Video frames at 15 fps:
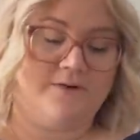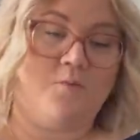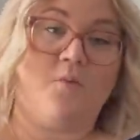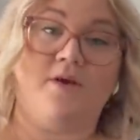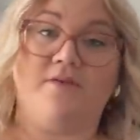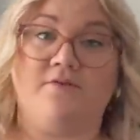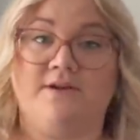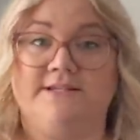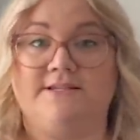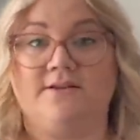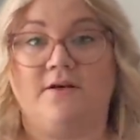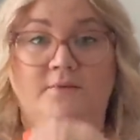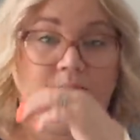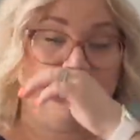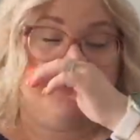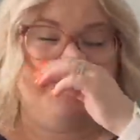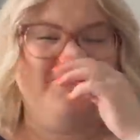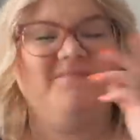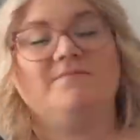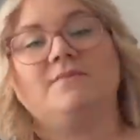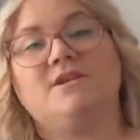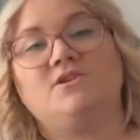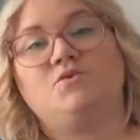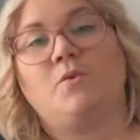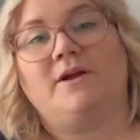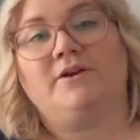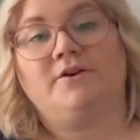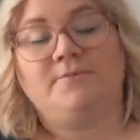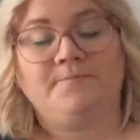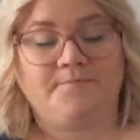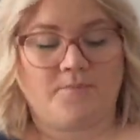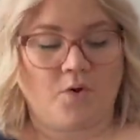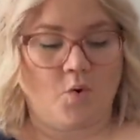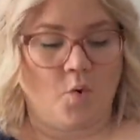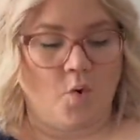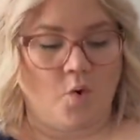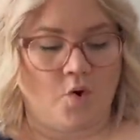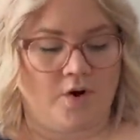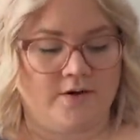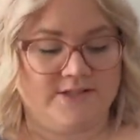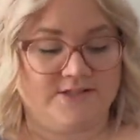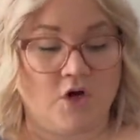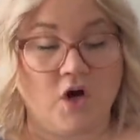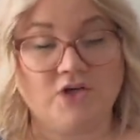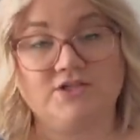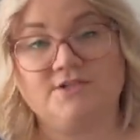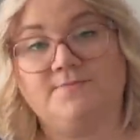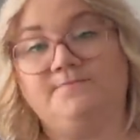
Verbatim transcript: whether it's a sweater or socks.